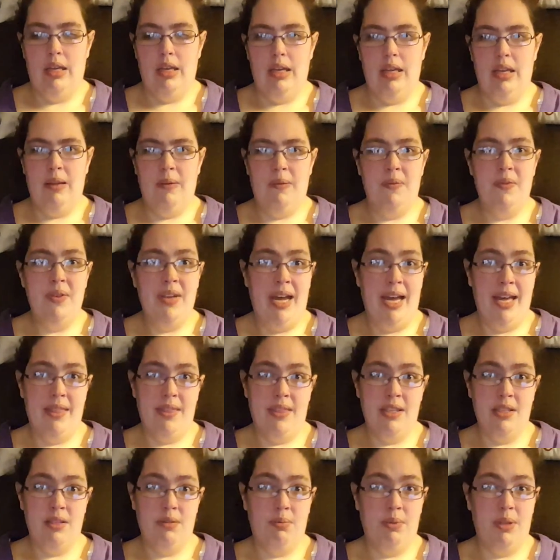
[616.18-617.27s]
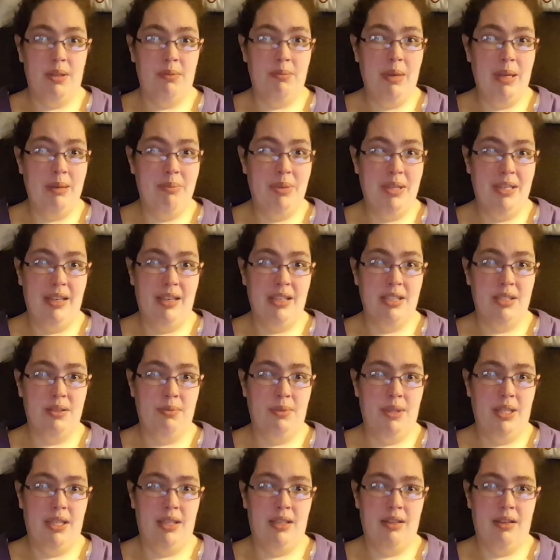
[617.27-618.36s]
if not this week, maybe next
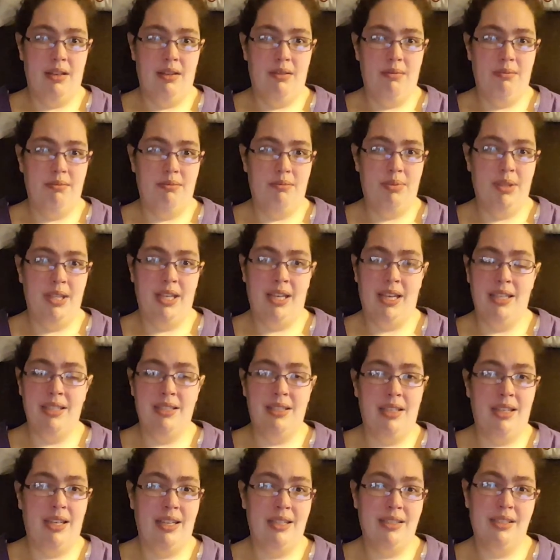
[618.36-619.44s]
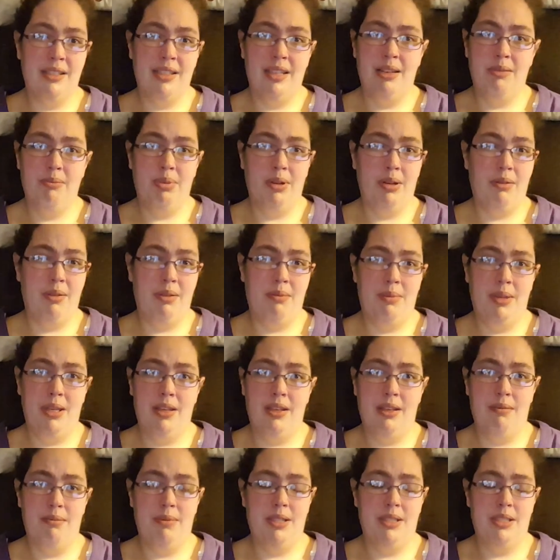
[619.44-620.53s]
week. But like I said, guys, just kind of bear with me,
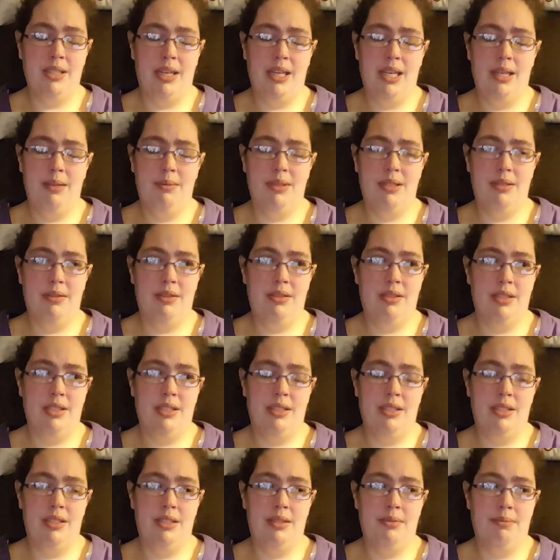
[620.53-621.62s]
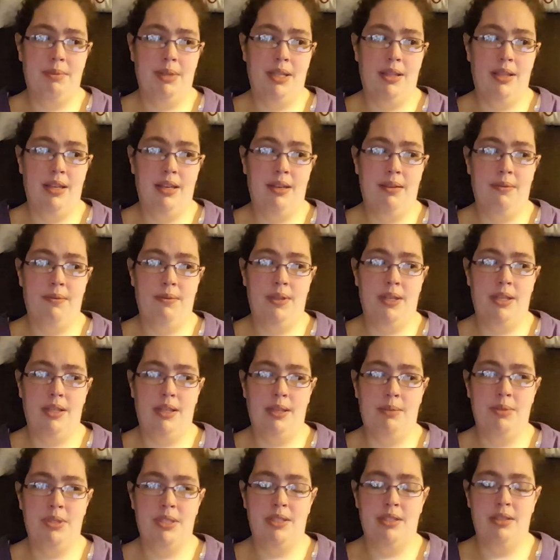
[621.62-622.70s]
give me time to adjust into my life. And
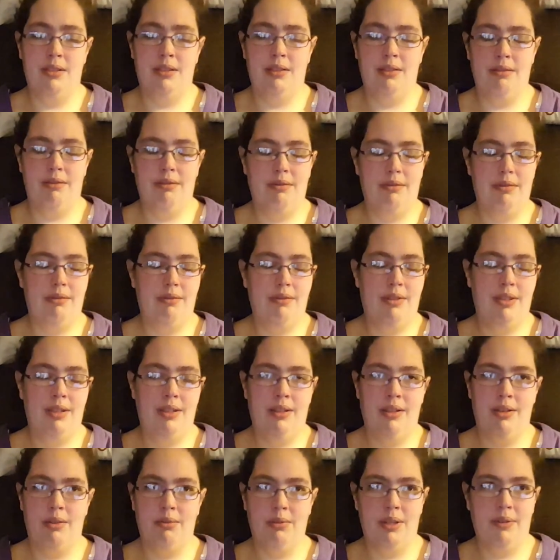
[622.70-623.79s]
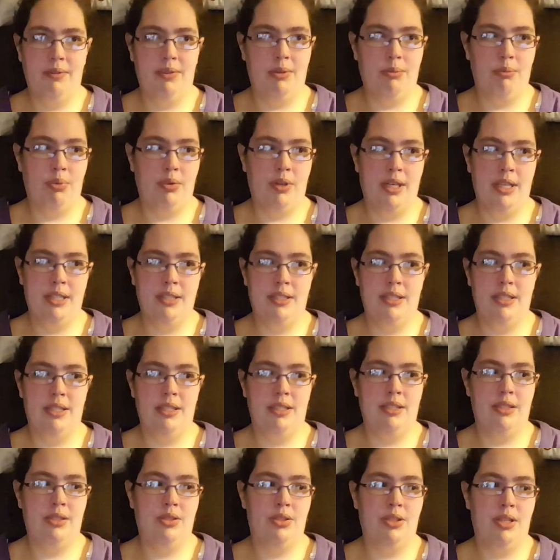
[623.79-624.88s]
I'm still in the grieving
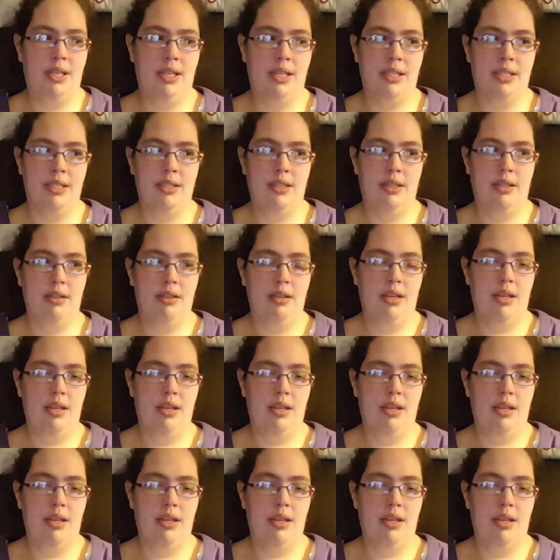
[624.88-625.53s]
process and trying to